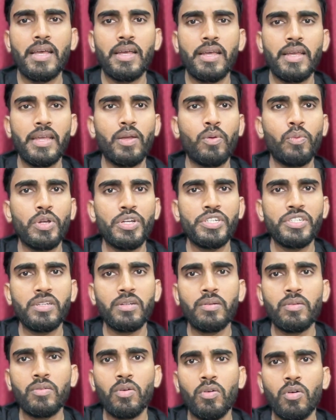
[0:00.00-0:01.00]
a
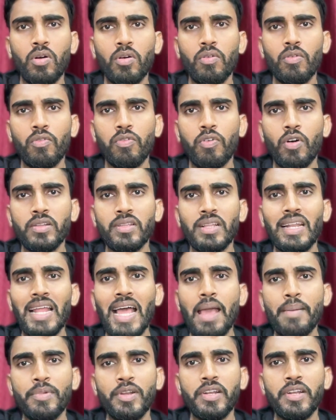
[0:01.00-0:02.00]
question for the
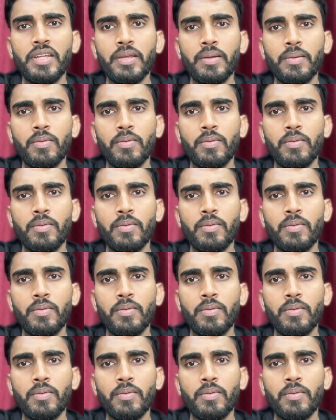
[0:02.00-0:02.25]
library,